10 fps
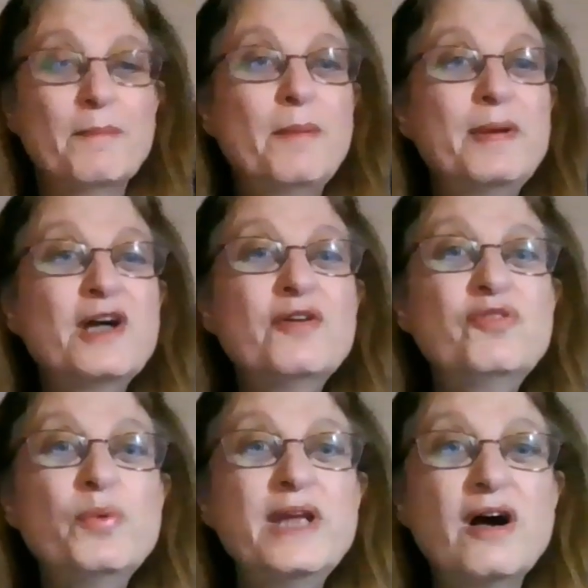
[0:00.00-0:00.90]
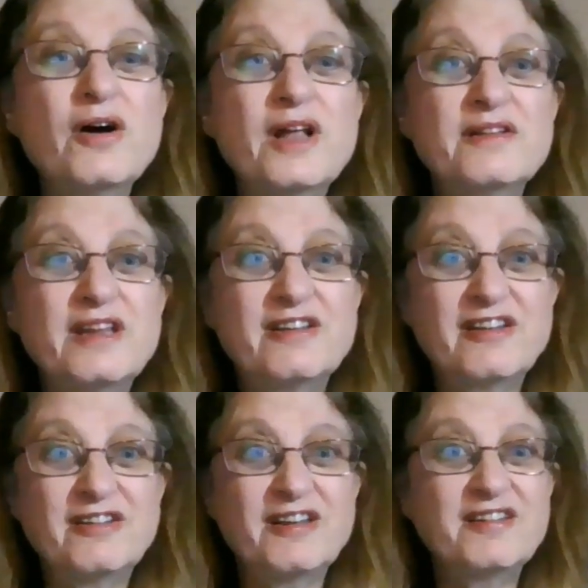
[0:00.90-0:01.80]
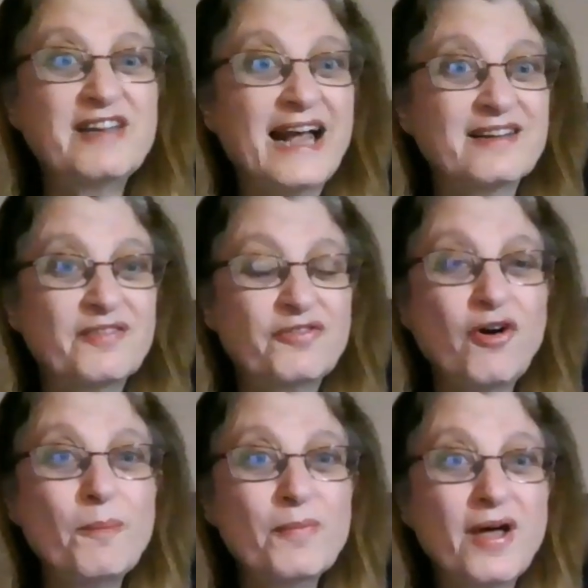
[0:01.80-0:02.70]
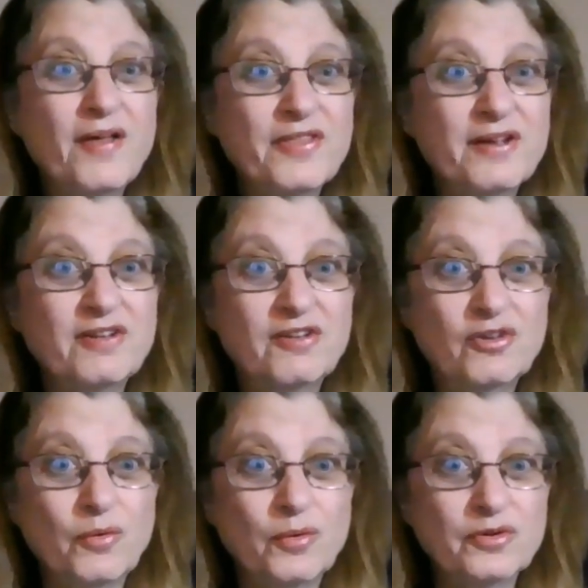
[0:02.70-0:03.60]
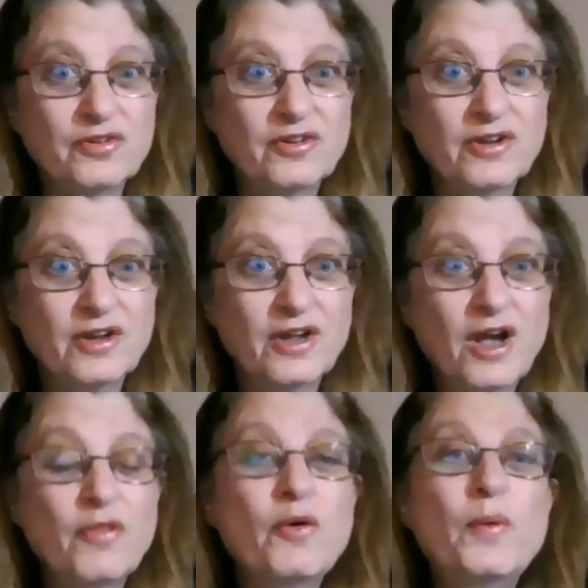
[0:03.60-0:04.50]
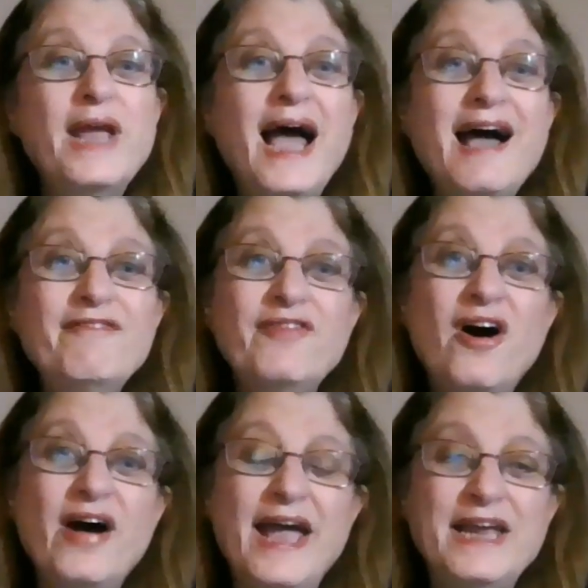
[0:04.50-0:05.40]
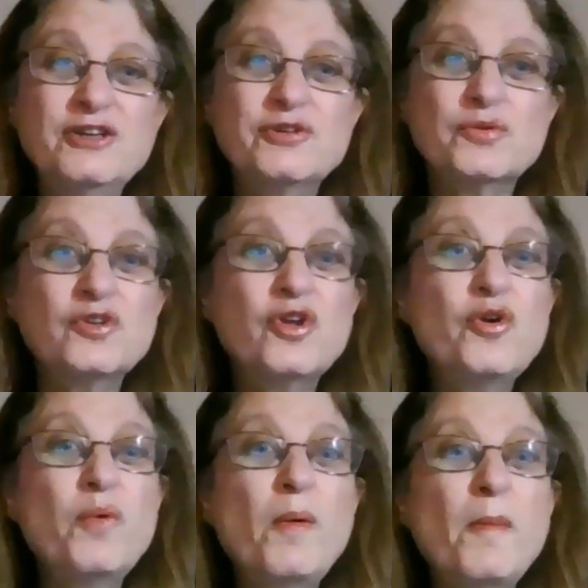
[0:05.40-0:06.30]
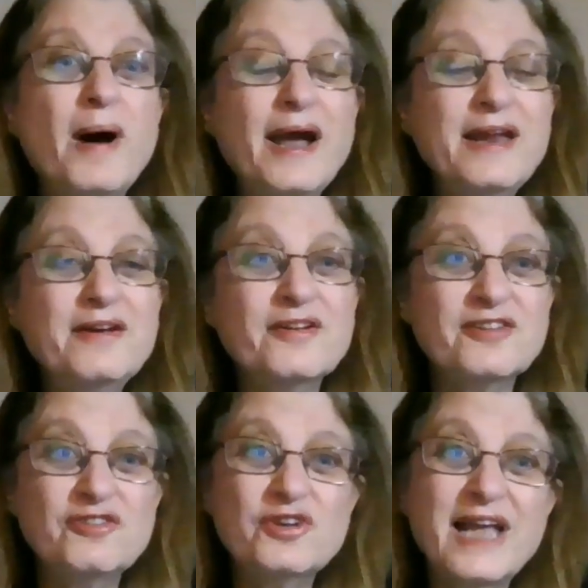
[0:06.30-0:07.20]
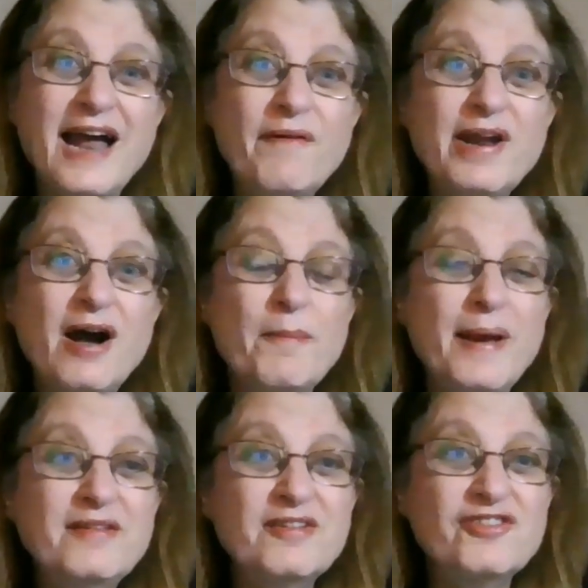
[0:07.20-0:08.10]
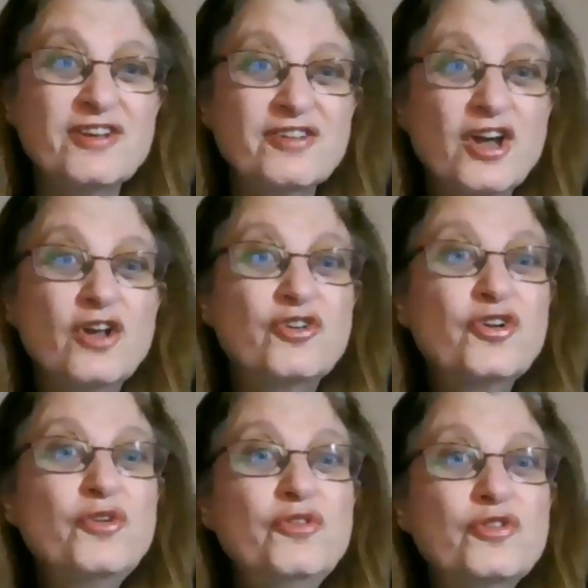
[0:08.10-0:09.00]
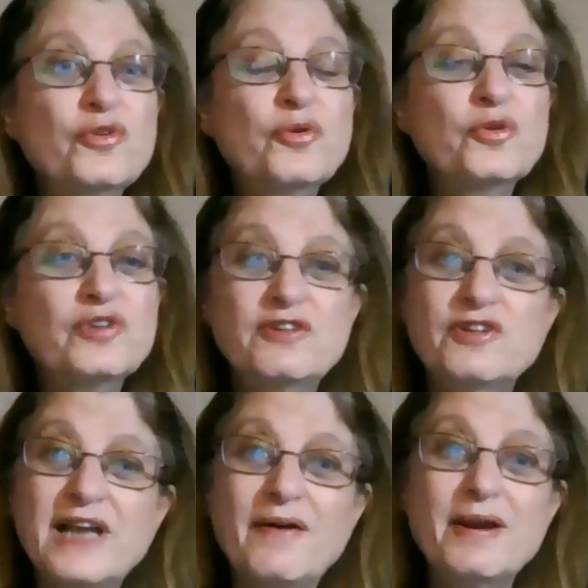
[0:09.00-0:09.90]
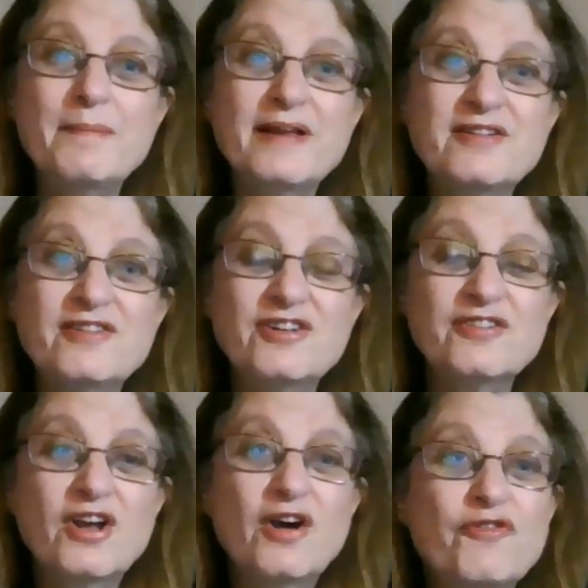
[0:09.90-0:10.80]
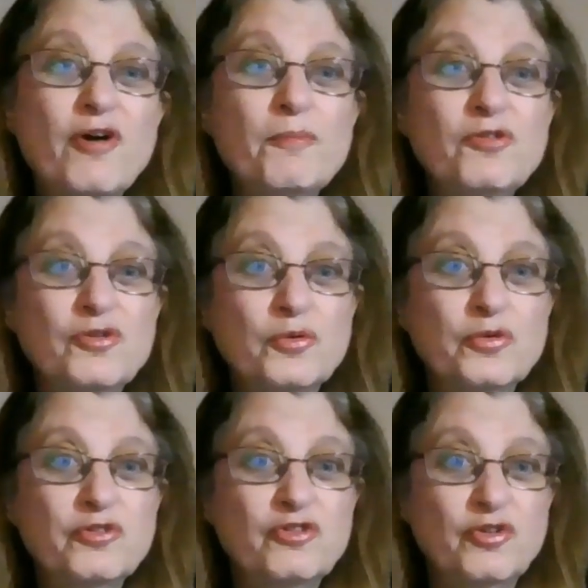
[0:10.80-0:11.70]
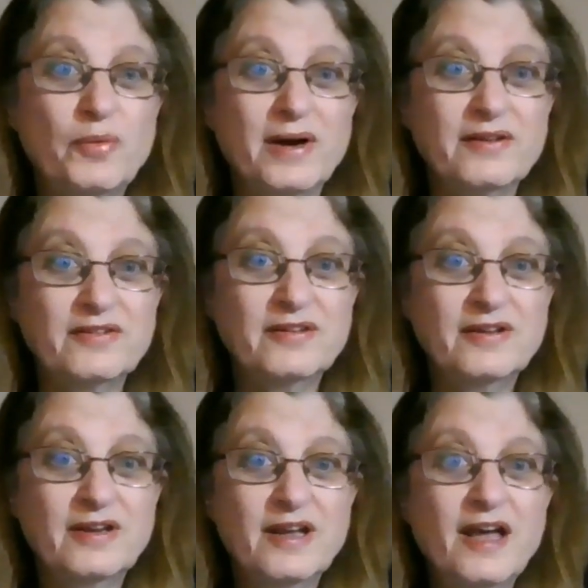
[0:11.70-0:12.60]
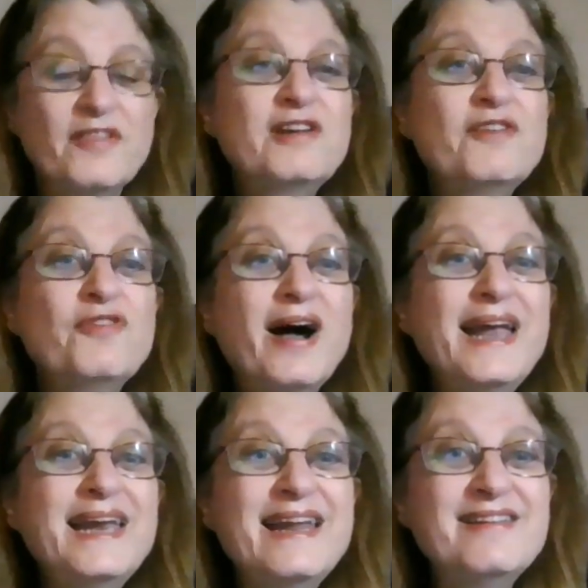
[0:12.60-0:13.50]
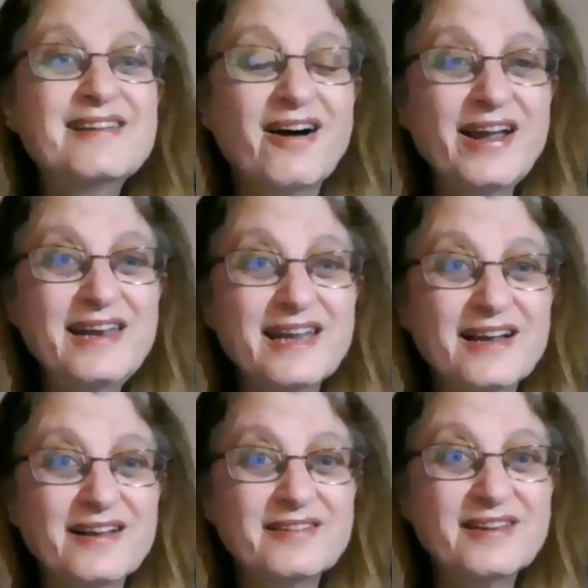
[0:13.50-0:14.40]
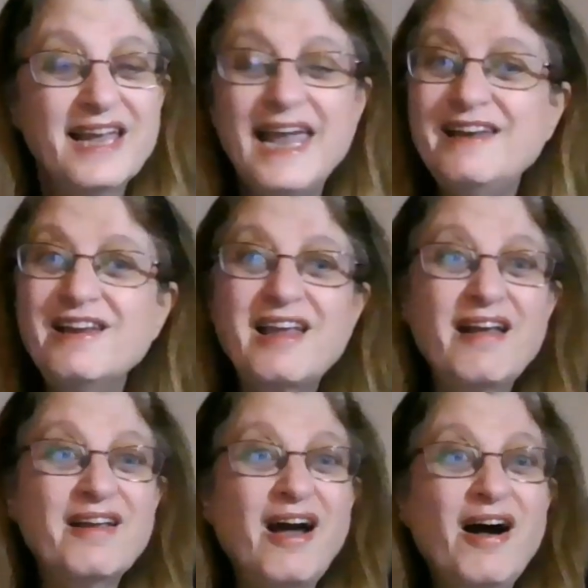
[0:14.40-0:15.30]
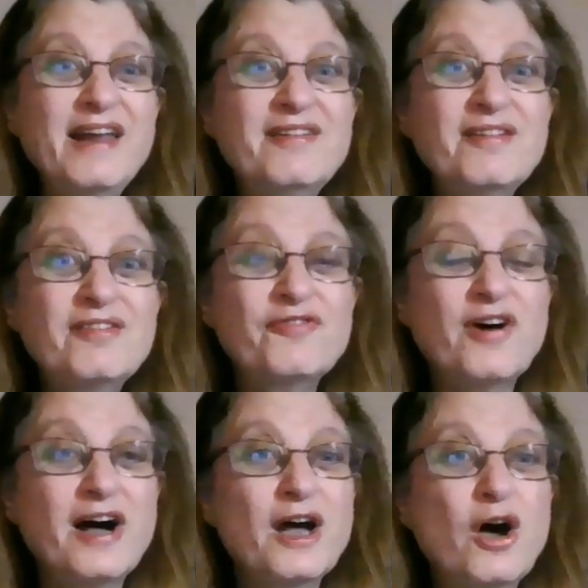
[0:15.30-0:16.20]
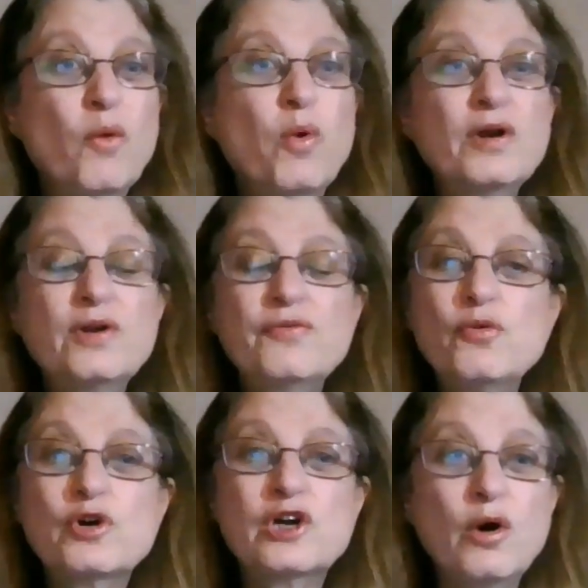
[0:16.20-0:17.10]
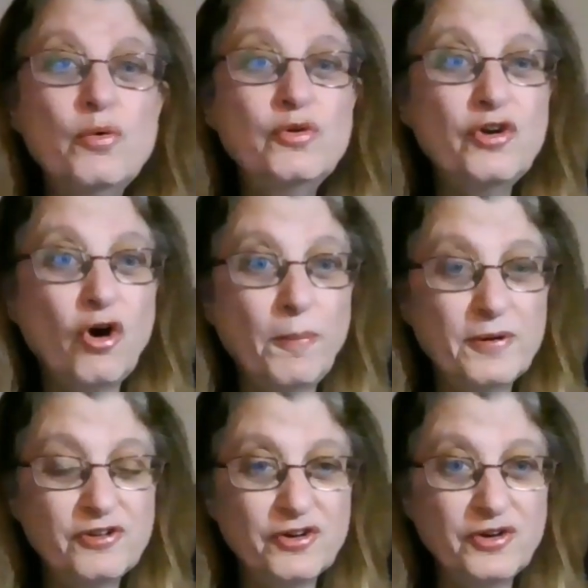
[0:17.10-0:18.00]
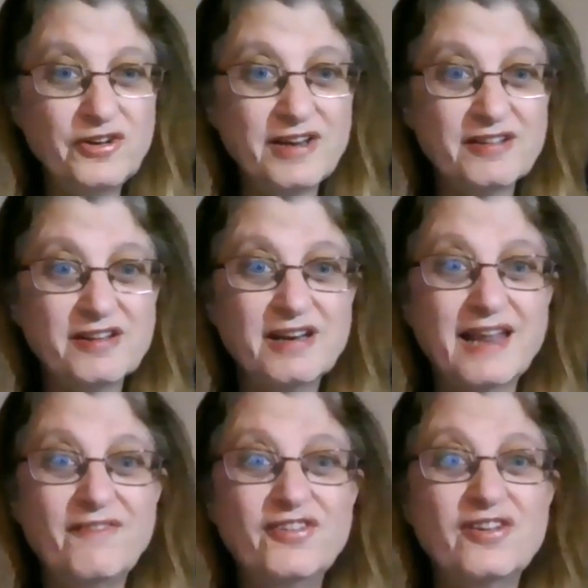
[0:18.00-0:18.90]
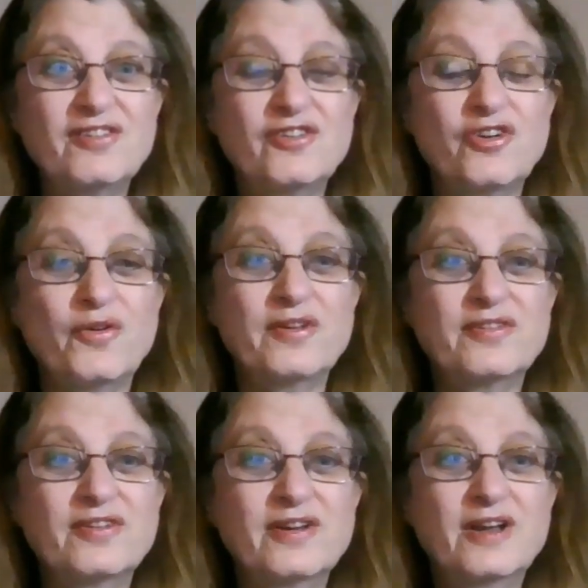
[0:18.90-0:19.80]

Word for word: But because we are detached from the source, that we have our angels who will remind us and to carry our messages to source and to carry messages from source to us. The divine is guiding us. It guides us via wonderful golden opportunities that it gives us to us.